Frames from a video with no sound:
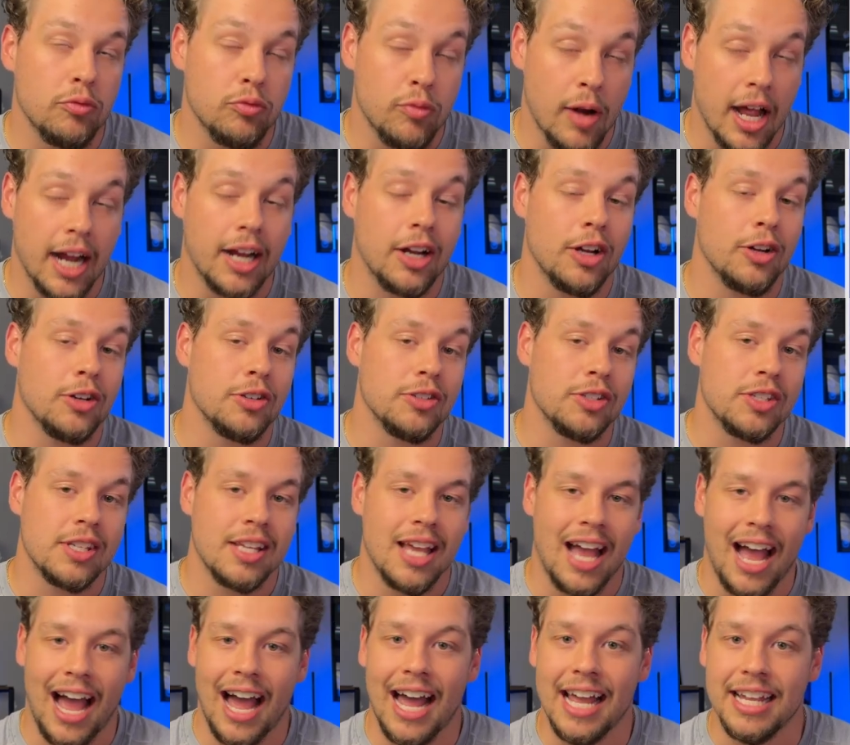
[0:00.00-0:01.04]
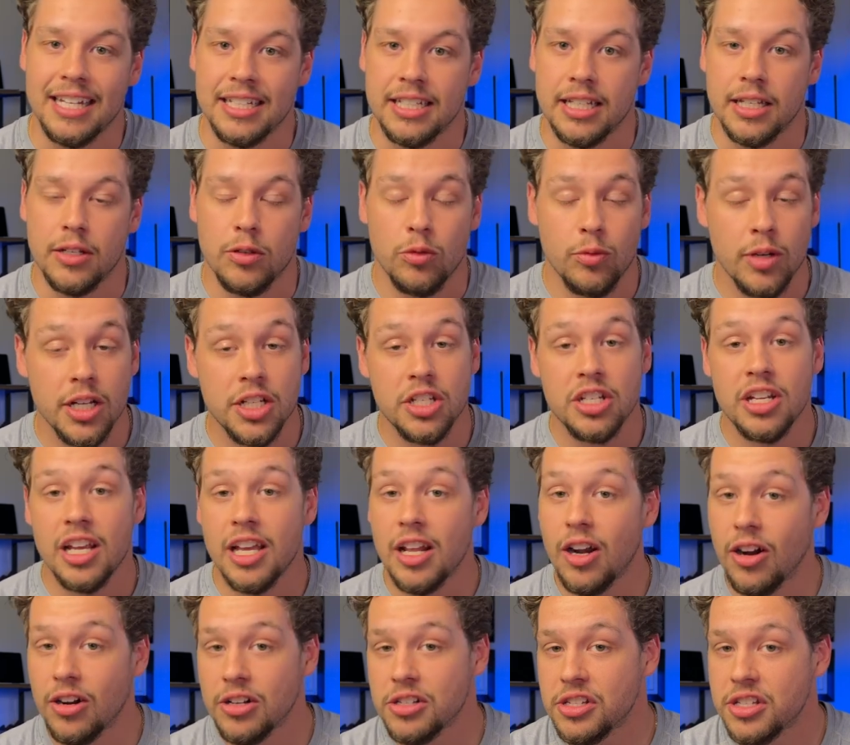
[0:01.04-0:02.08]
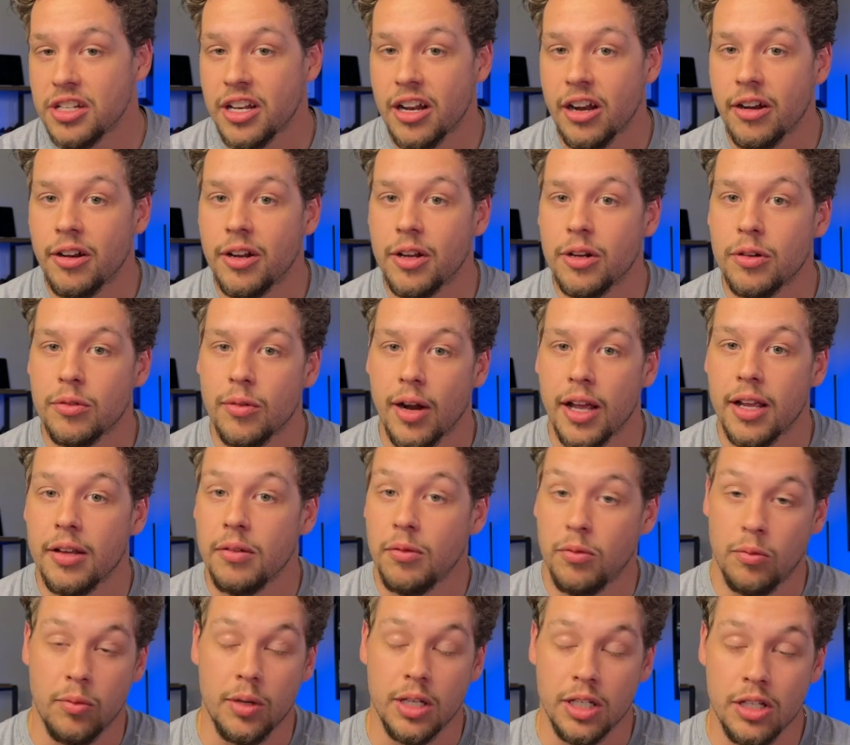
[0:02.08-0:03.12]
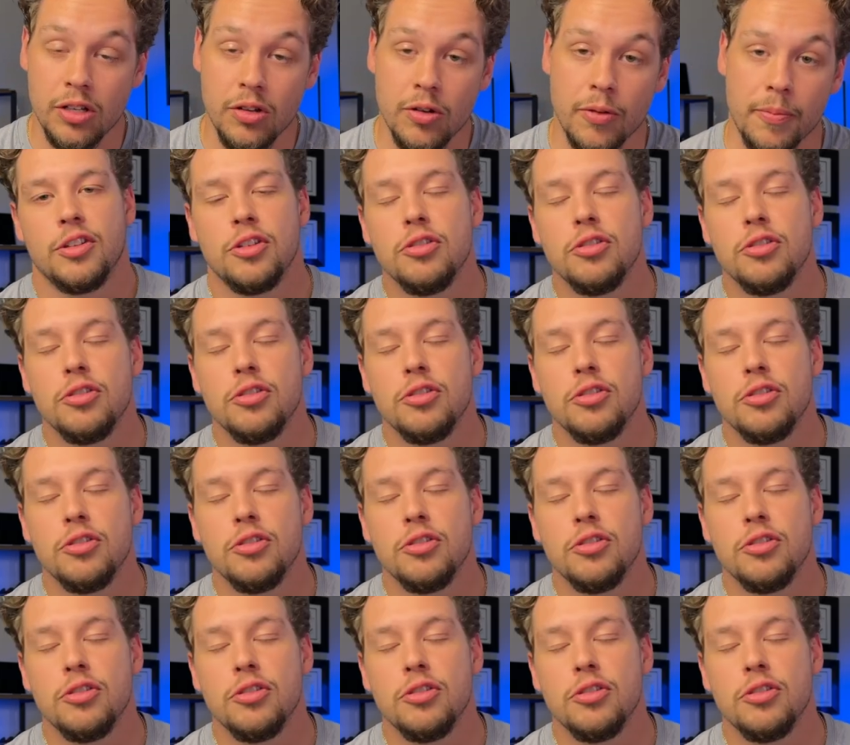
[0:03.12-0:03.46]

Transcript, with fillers: record's ID, which in our scenario, right, we do.